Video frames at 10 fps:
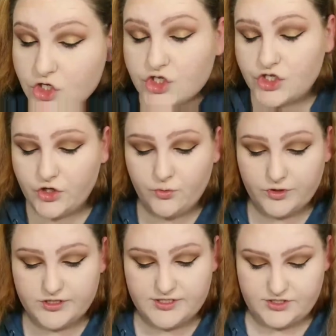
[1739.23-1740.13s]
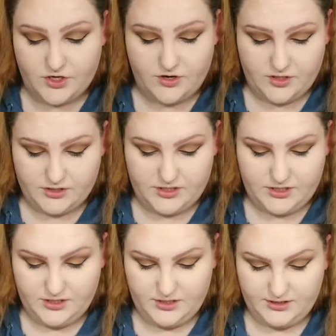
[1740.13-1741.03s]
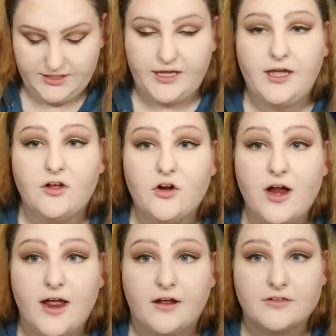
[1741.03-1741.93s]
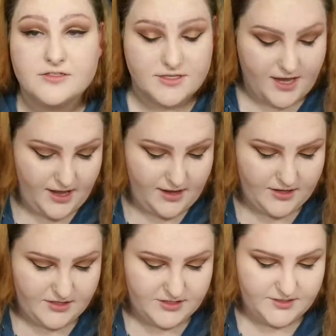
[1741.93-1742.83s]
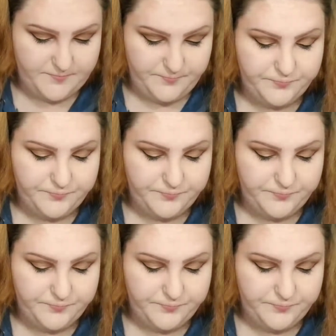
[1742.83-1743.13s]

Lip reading: she would start licking her ass, and